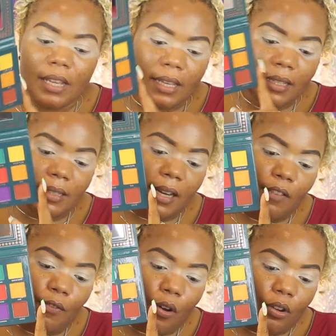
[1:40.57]
into
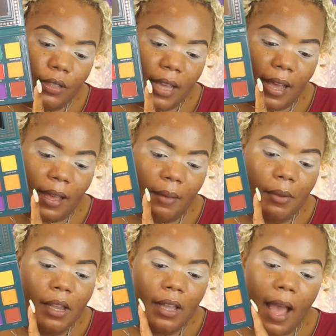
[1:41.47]
that fall time,
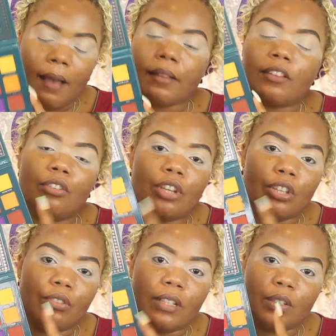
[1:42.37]
you can
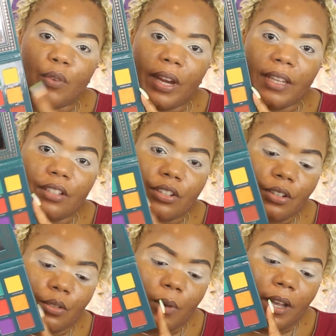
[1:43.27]
use this for Easter
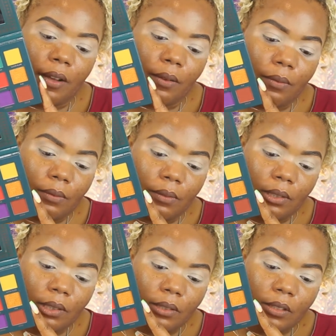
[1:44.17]
as well.
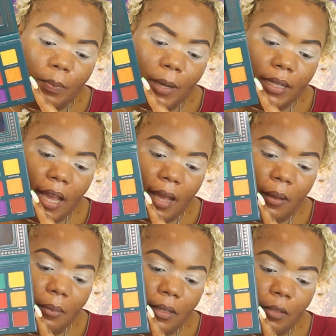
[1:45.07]

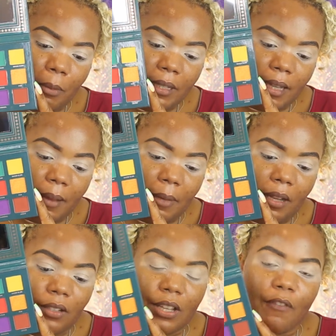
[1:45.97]
Springtime is springtime
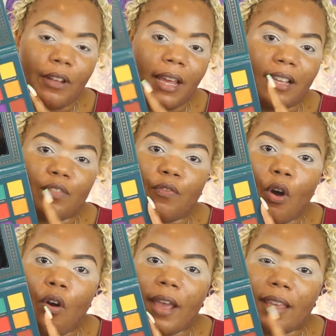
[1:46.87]
colors. I feel like it's
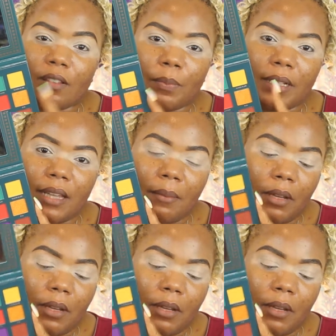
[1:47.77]
fall and springtime